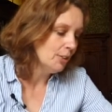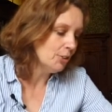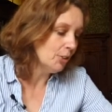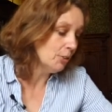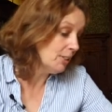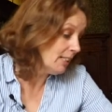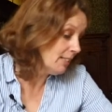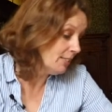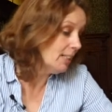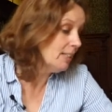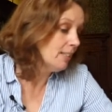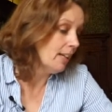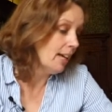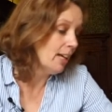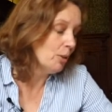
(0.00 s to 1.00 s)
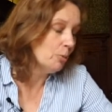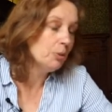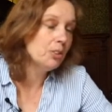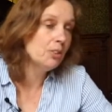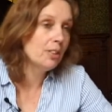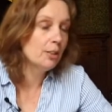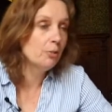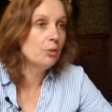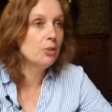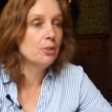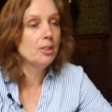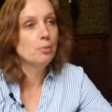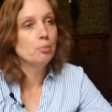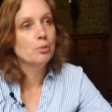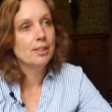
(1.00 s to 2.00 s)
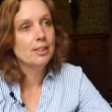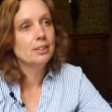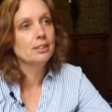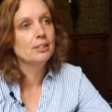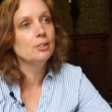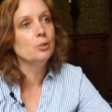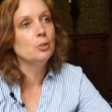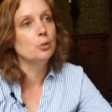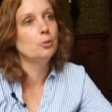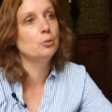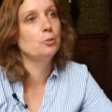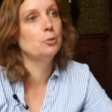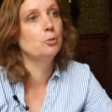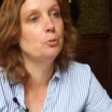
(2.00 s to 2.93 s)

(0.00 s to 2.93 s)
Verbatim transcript: So that, that helps. It gives you an impression of